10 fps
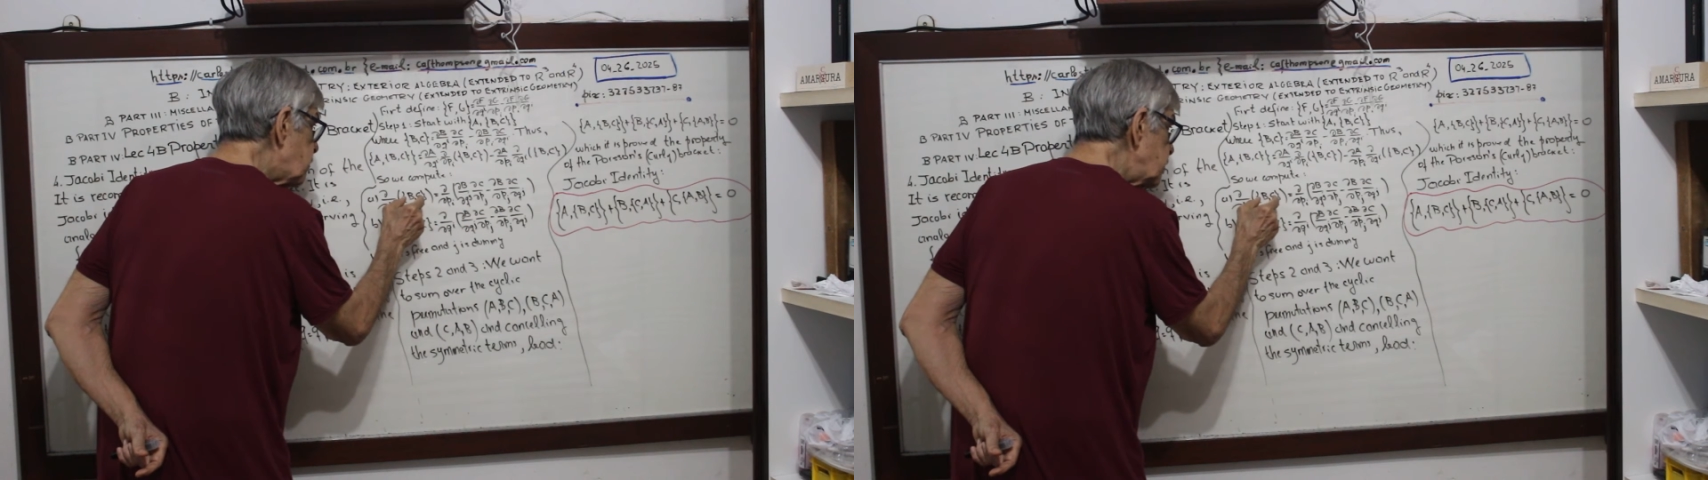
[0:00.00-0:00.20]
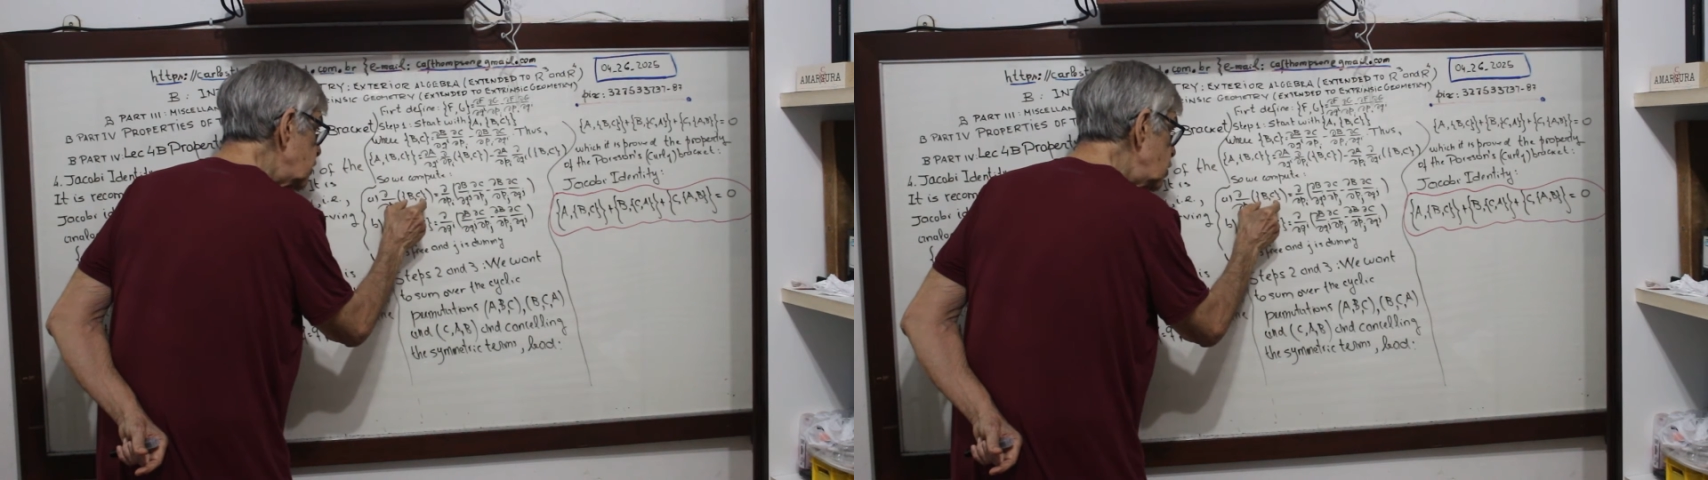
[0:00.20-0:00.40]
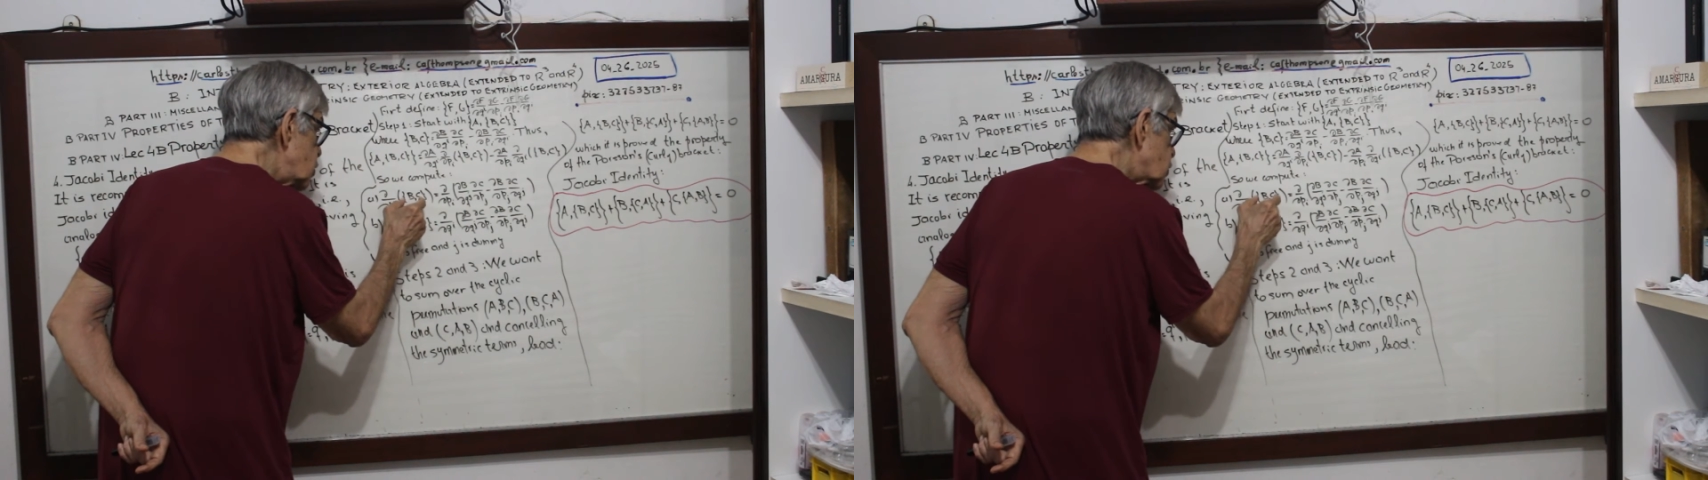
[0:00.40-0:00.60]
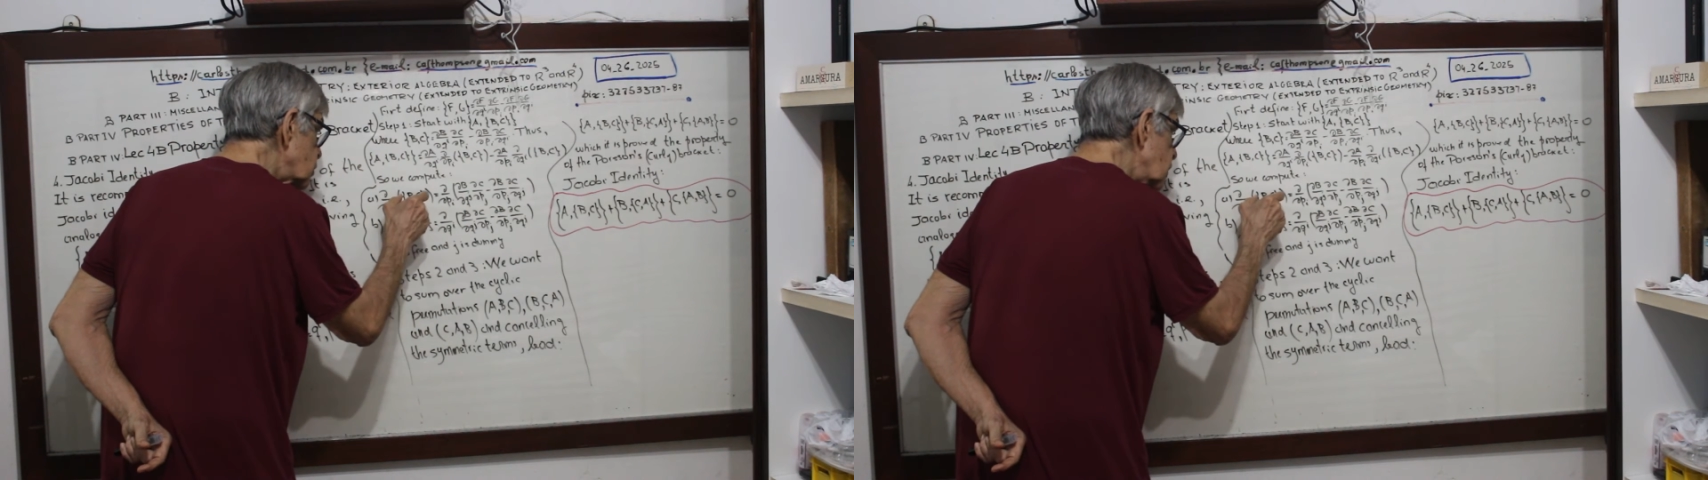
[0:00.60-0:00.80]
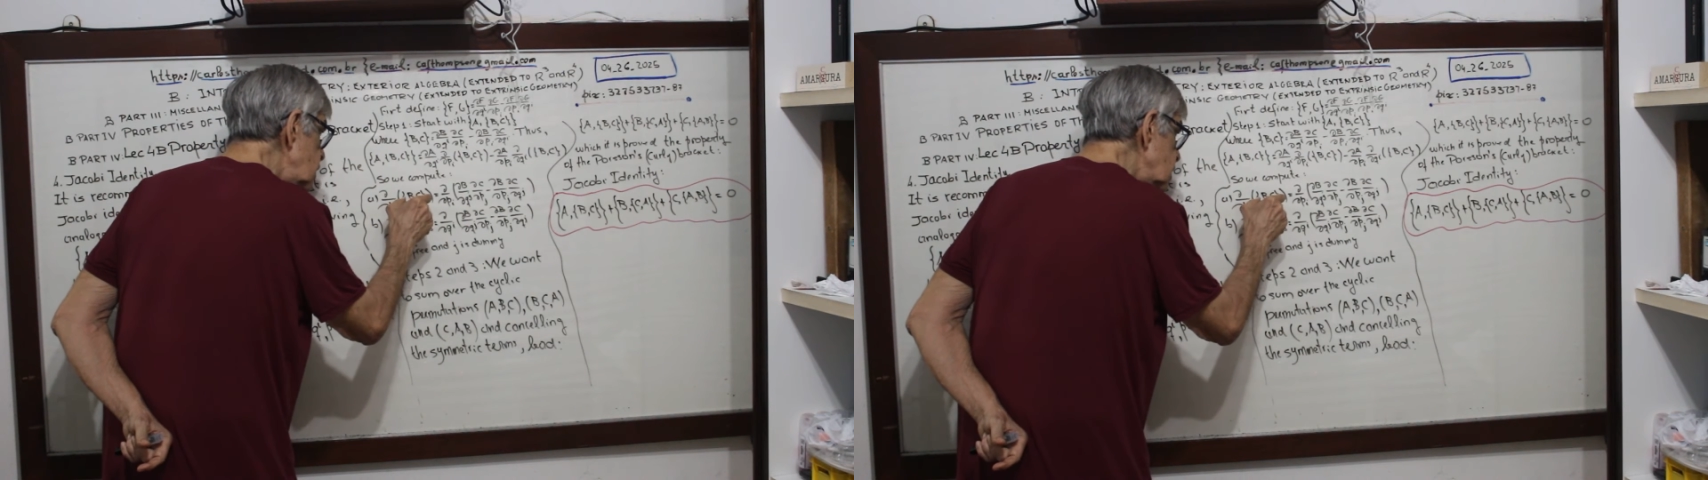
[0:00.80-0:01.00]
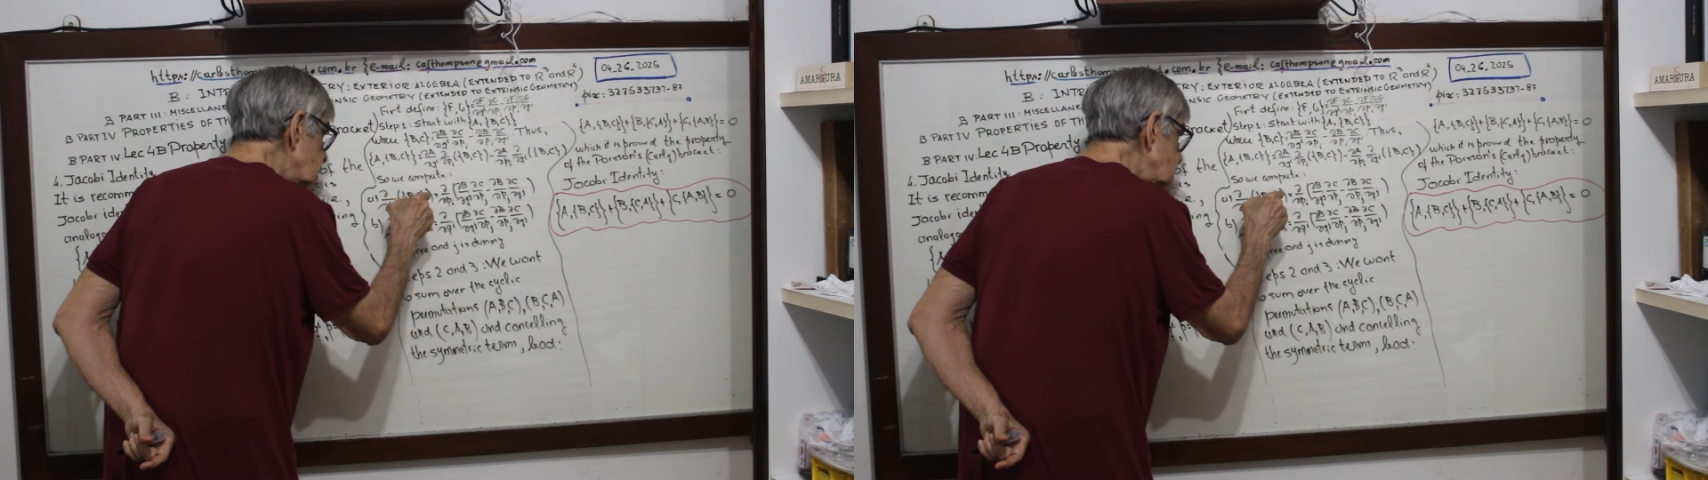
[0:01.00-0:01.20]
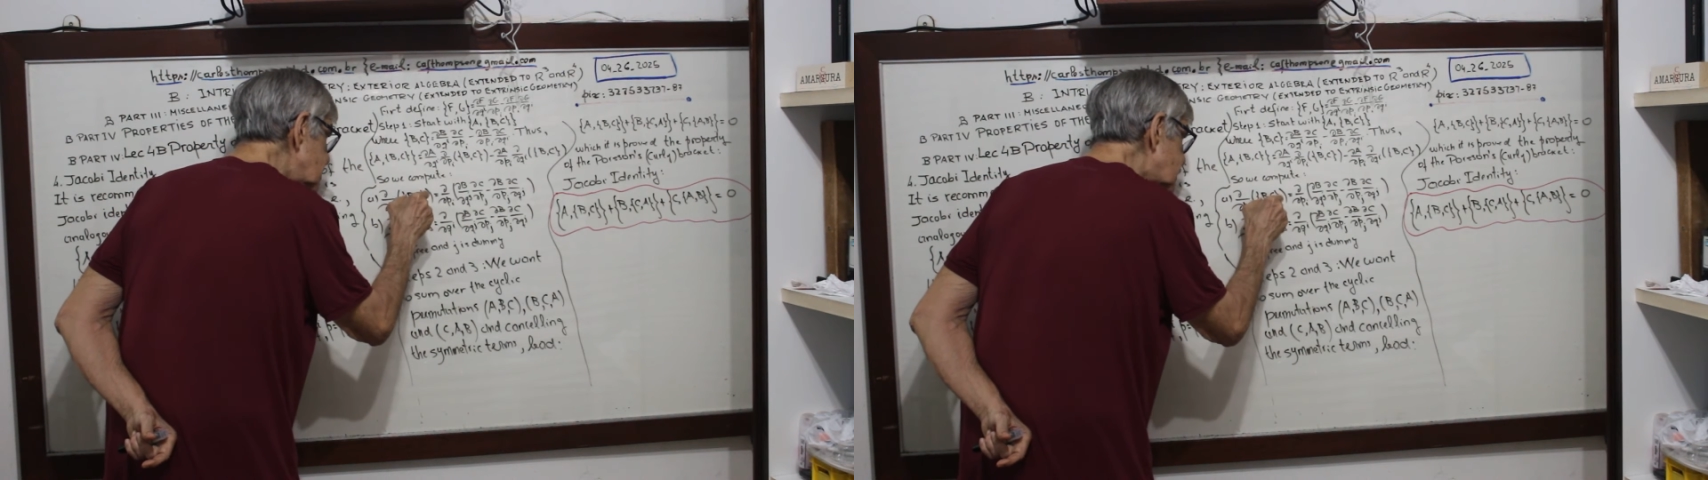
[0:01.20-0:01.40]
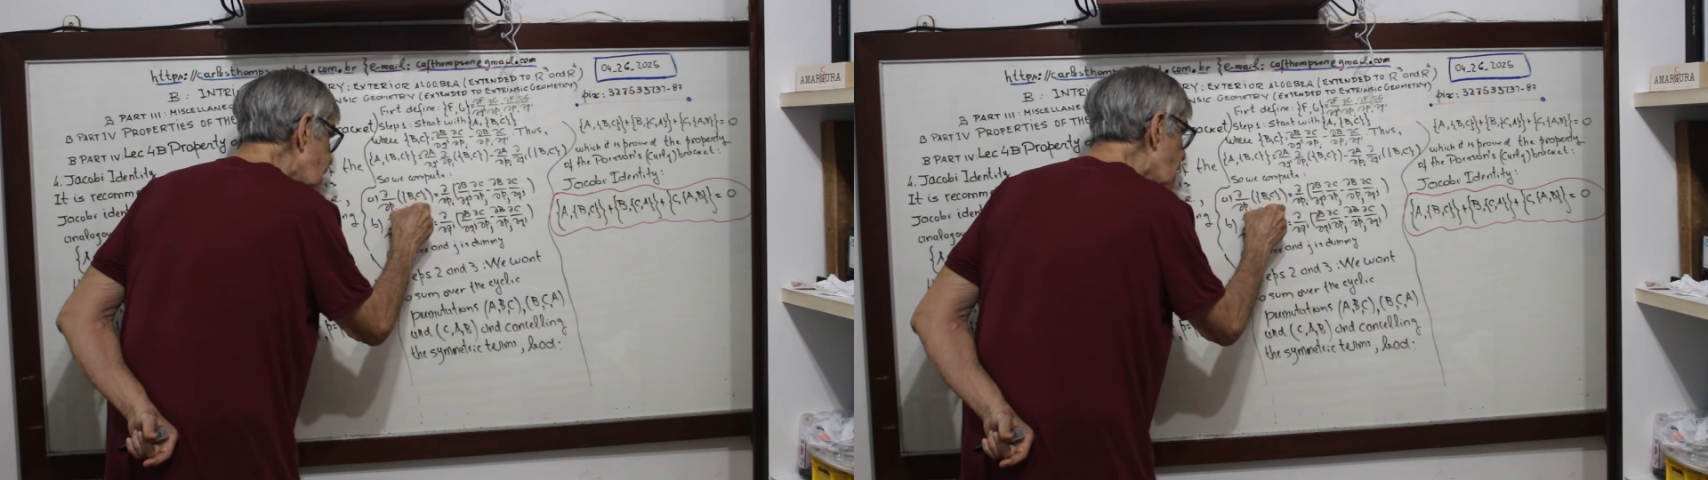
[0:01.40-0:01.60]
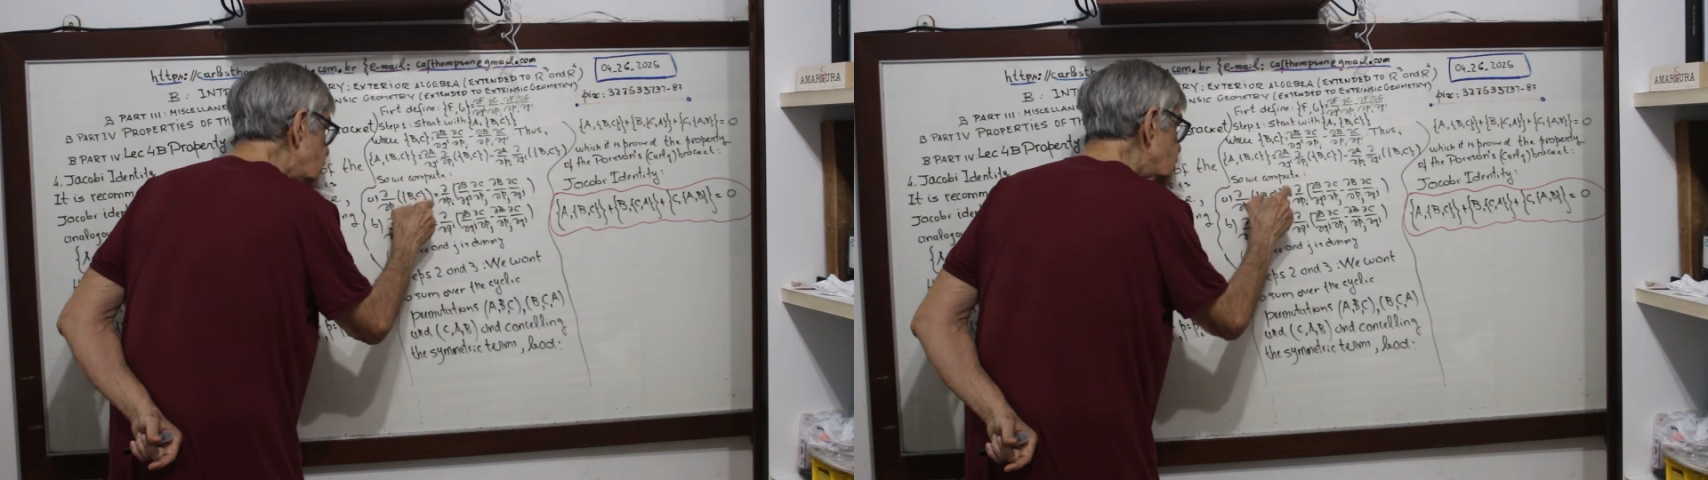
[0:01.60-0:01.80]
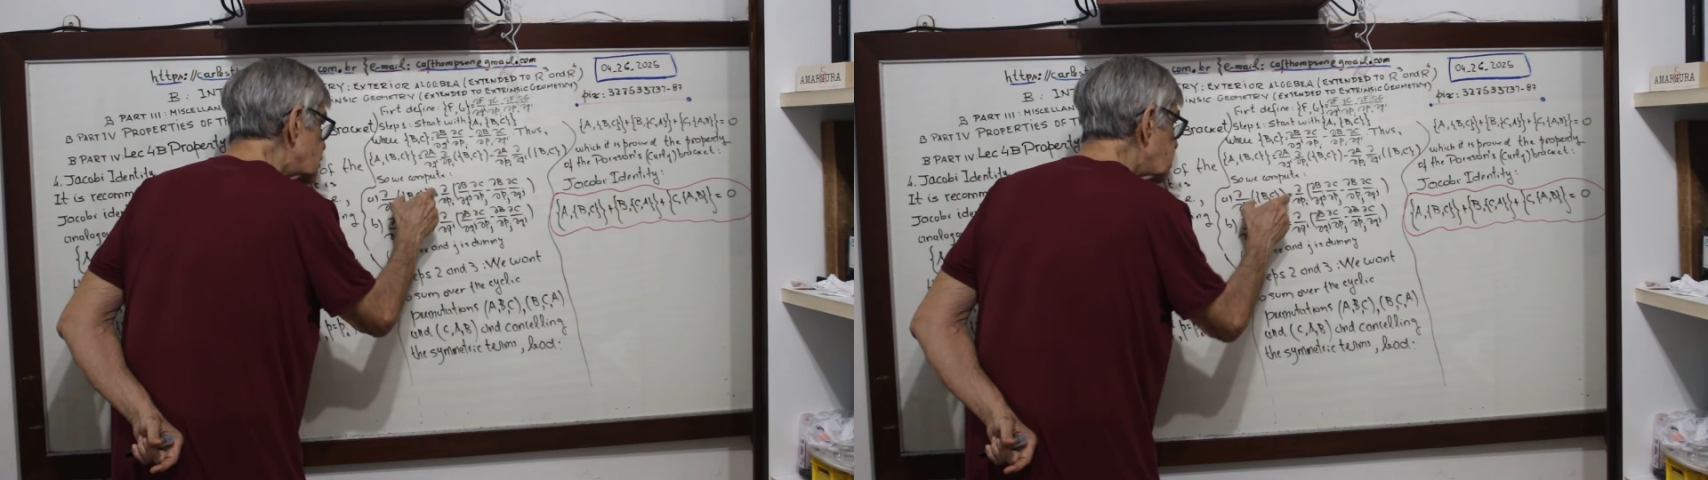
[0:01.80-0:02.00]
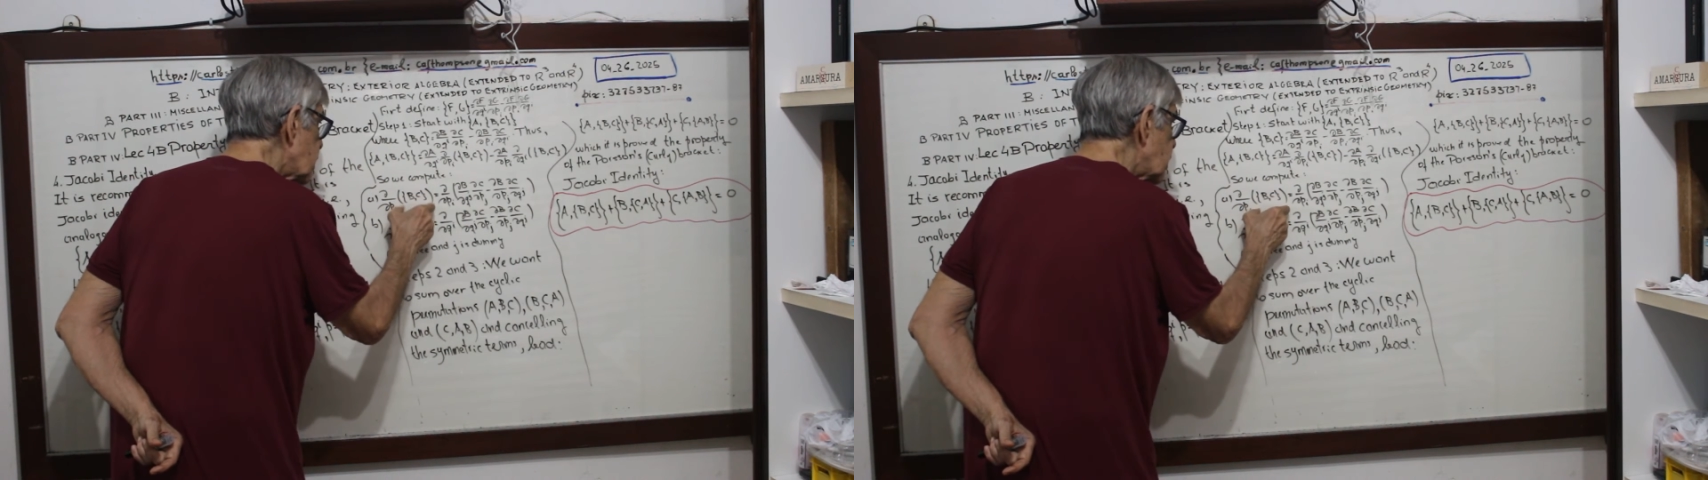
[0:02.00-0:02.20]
definition here inside this